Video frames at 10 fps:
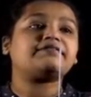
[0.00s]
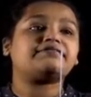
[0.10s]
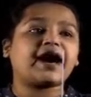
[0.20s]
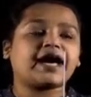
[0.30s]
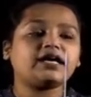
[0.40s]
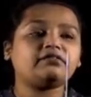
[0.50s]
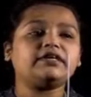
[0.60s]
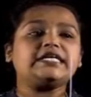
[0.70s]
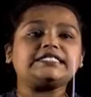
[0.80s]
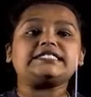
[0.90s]

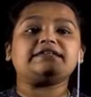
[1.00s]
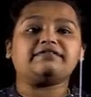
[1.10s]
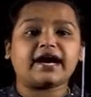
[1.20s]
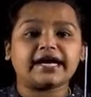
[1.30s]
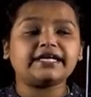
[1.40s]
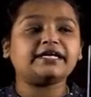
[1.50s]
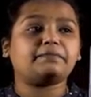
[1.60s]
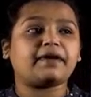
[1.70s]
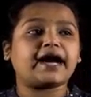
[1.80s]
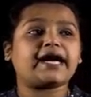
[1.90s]
5 is
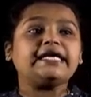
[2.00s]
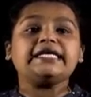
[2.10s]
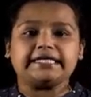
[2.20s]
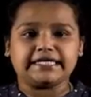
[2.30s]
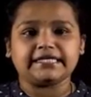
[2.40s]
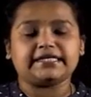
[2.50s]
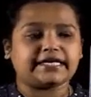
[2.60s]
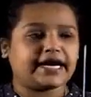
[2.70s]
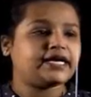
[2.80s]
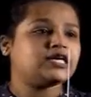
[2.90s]
divided by t,
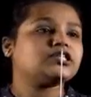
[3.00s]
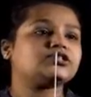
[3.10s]
right?